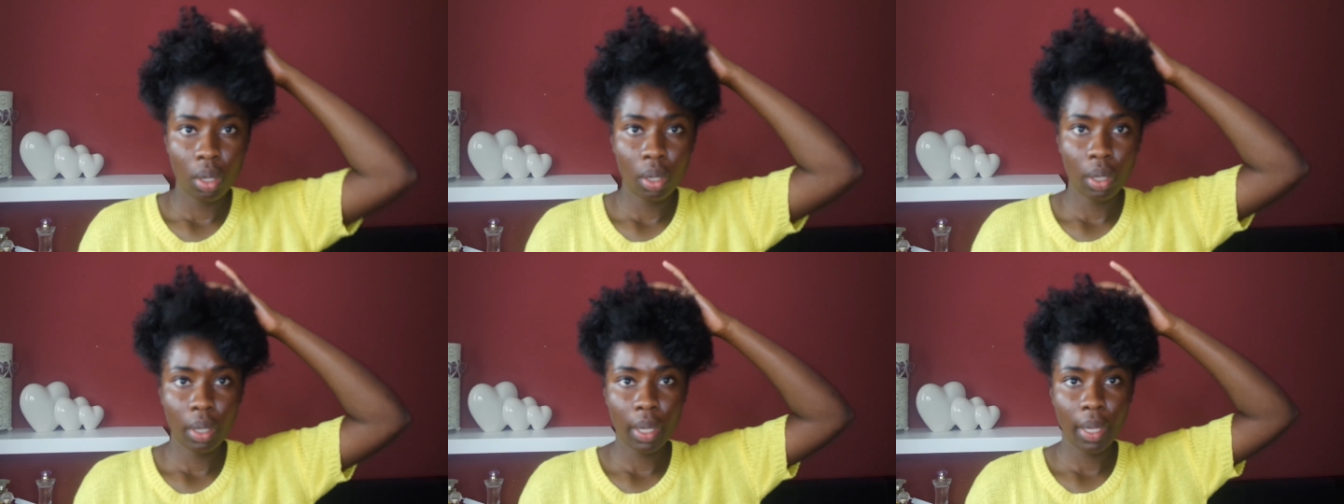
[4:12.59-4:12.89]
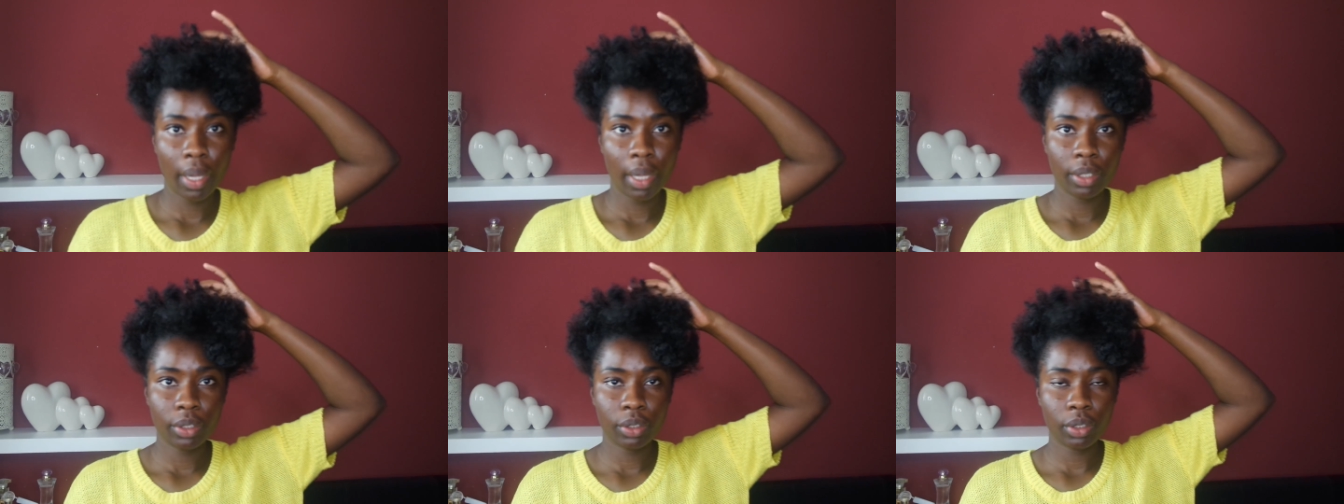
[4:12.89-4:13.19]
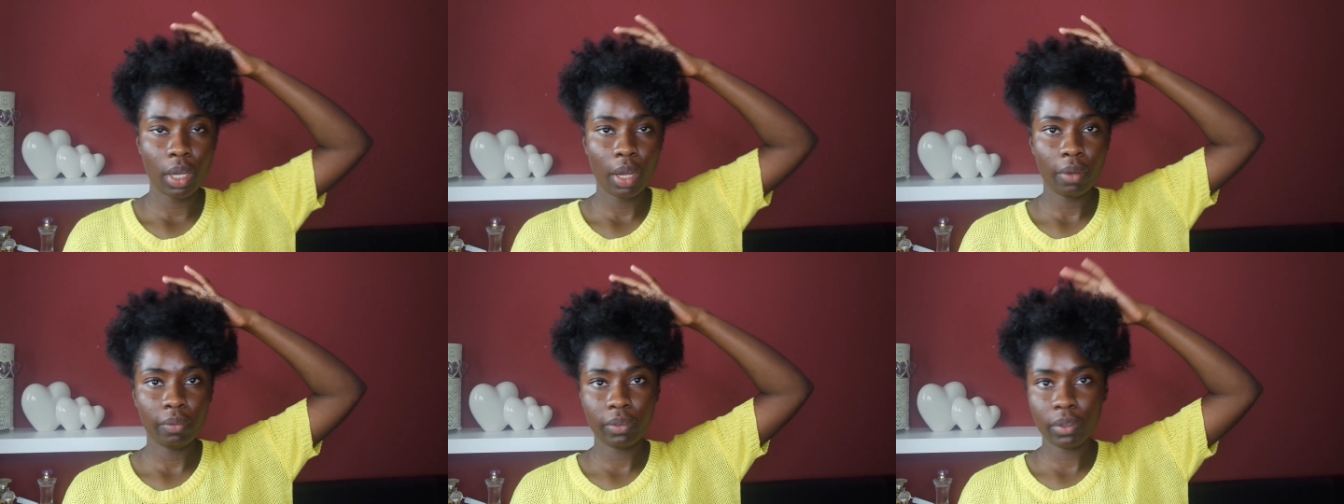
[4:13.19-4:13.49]
Okay,
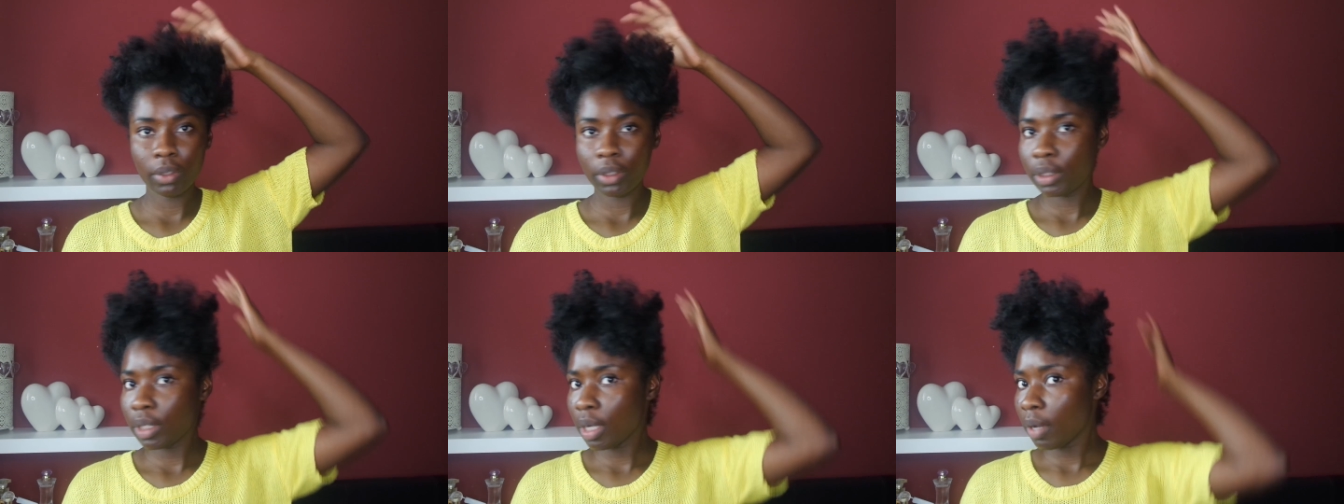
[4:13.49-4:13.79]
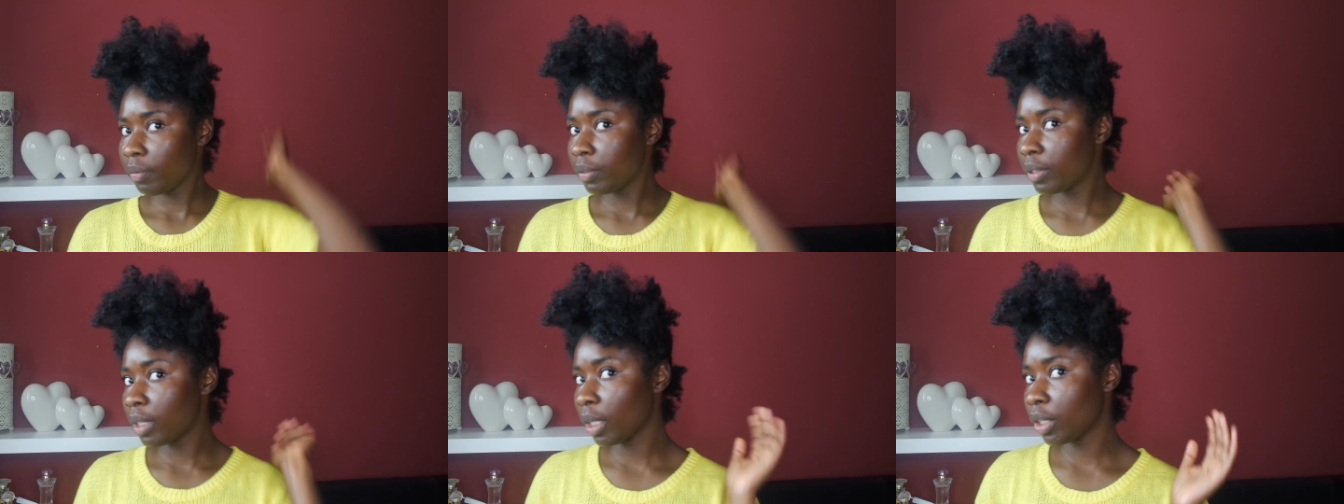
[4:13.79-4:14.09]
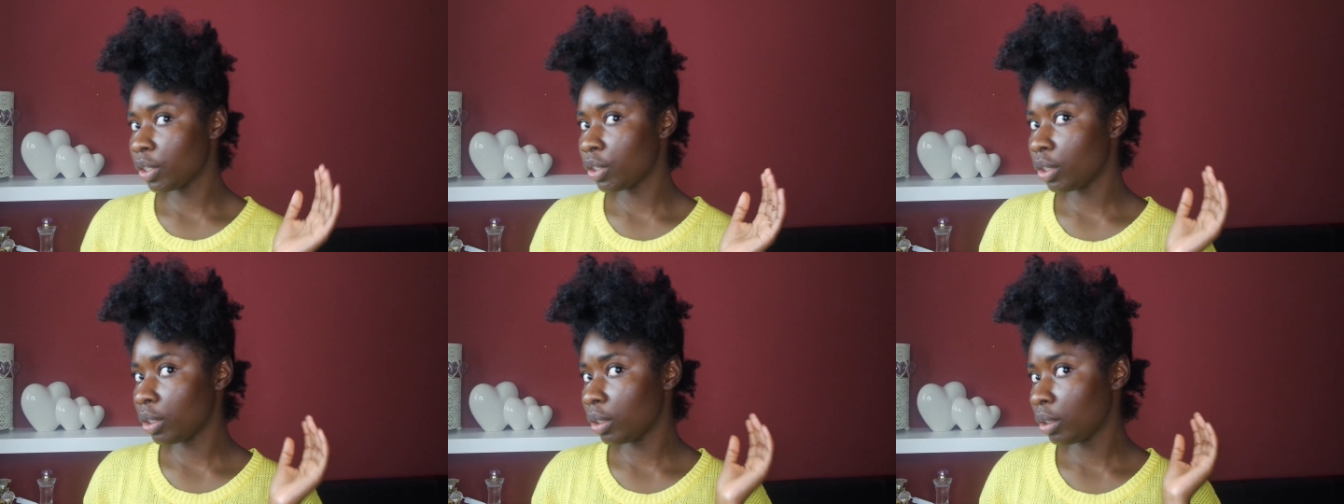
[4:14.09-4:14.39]
so I've
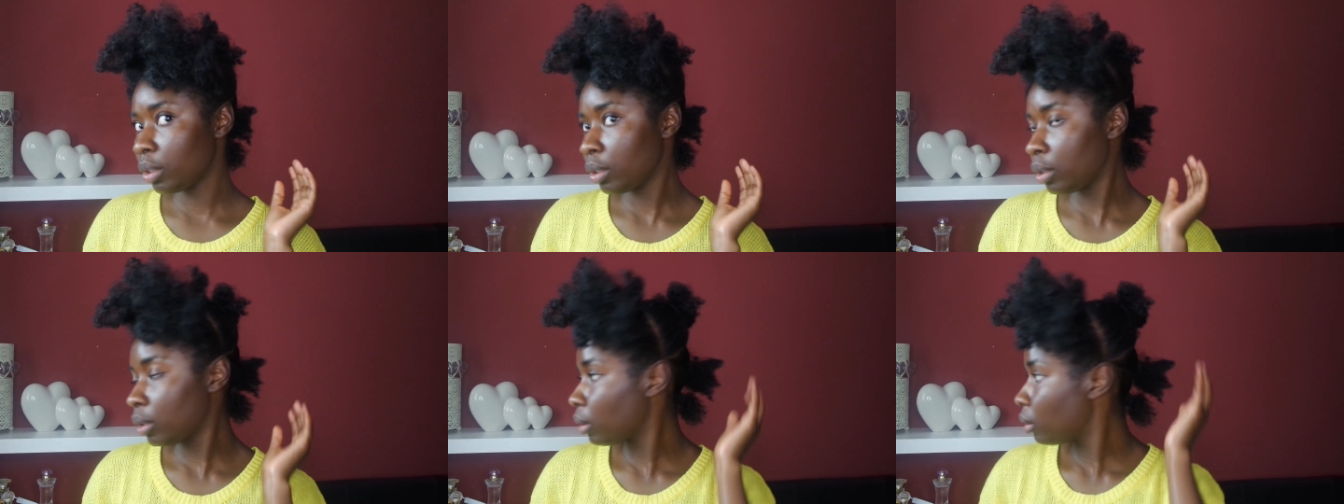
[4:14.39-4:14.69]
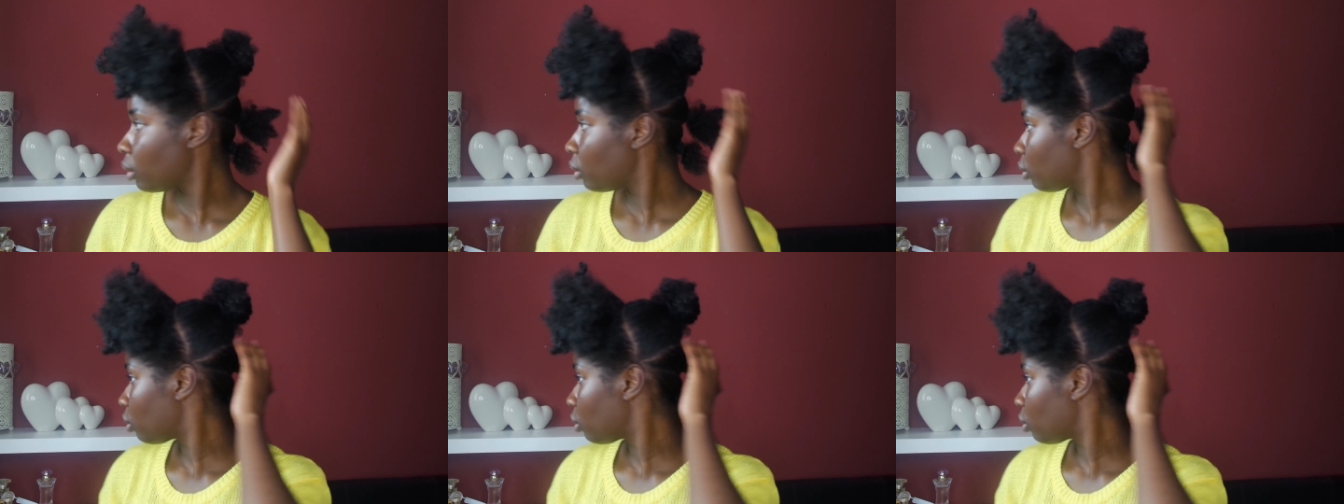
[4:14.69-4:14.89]
sectioned